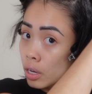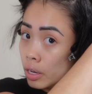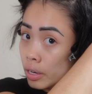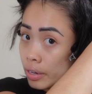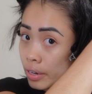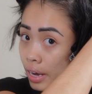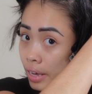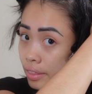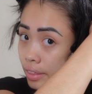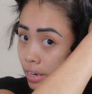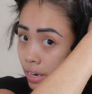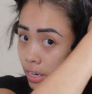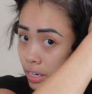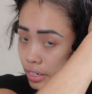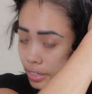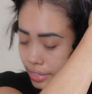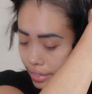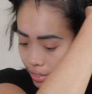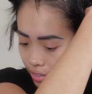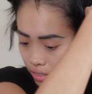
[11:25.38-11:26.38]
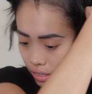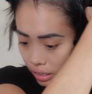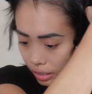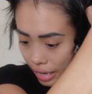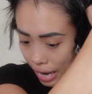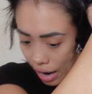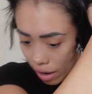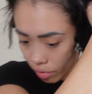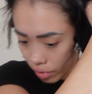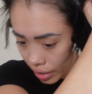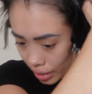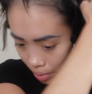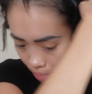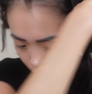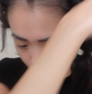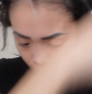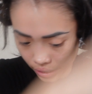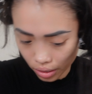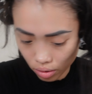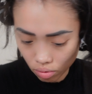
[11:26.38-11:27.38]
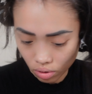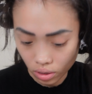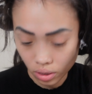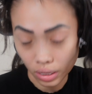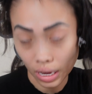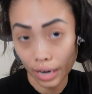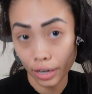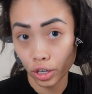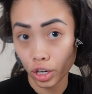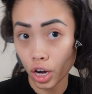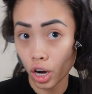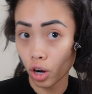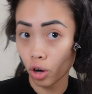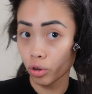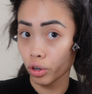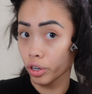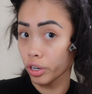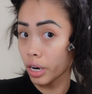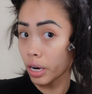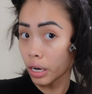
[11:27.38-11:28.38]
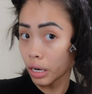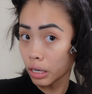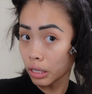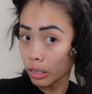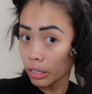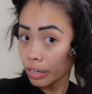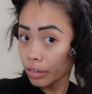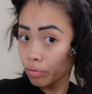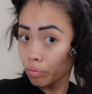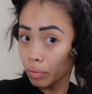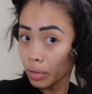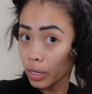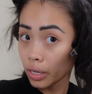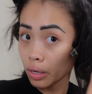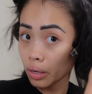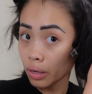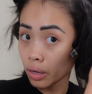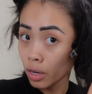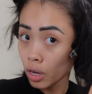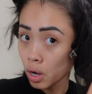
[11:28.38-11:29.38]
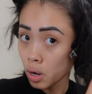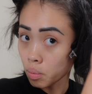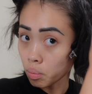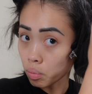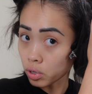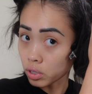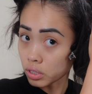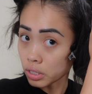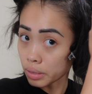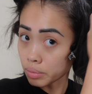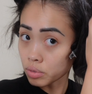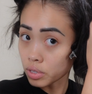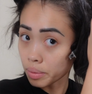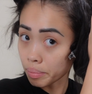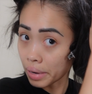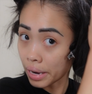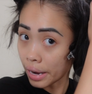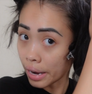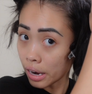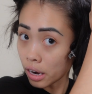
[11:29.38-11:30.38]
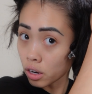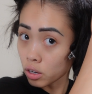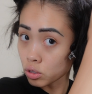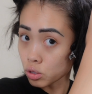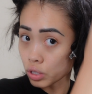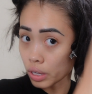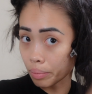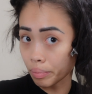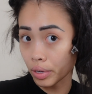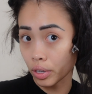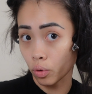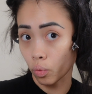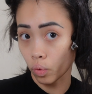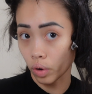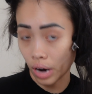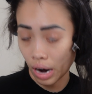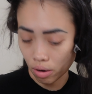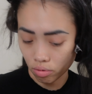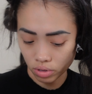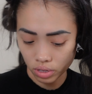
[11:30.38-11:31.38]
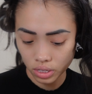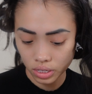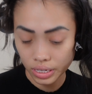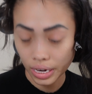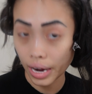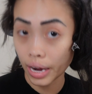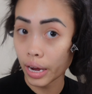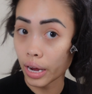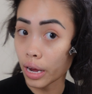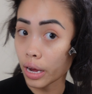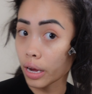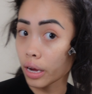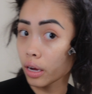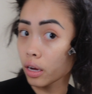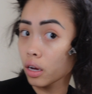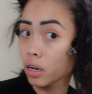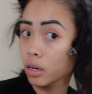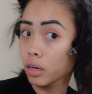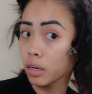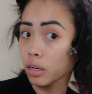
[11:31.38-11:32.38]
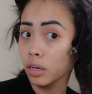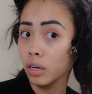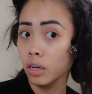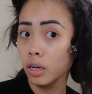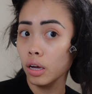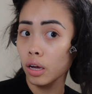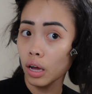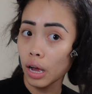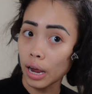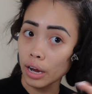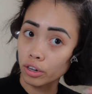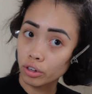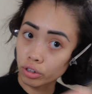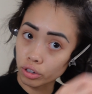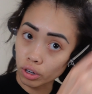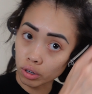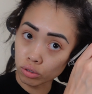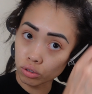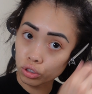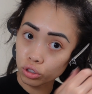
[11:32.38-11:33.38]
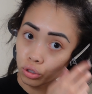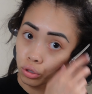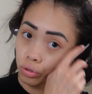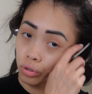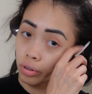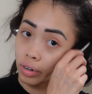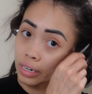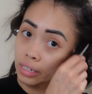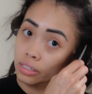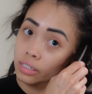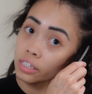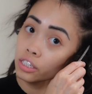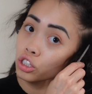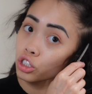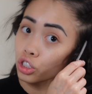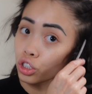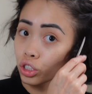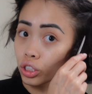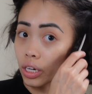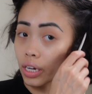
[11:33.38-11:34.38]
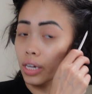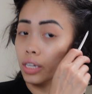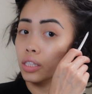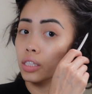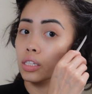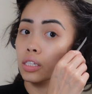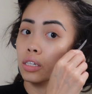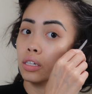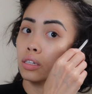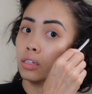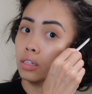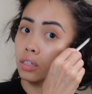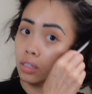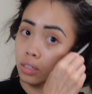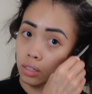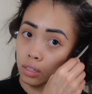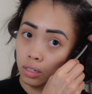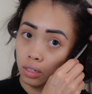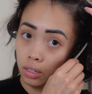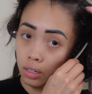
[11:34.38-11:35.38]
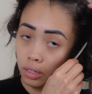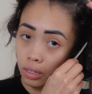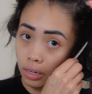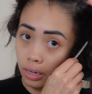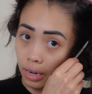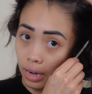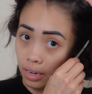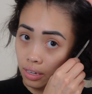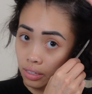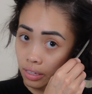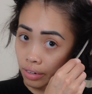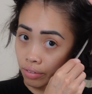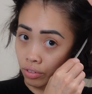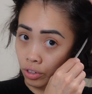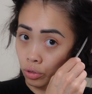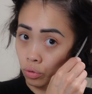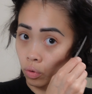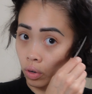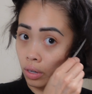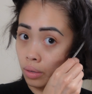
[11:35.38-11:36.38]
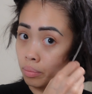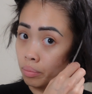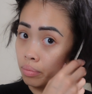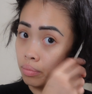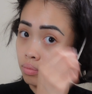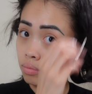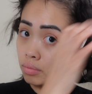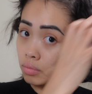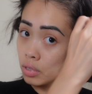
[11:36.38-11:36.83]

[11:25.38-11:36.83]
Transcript: not that he didn't allow it, but he was like, no, you're not gonna leave me. Pulls up to my house, where I was staying, and do crazy shit, as everyone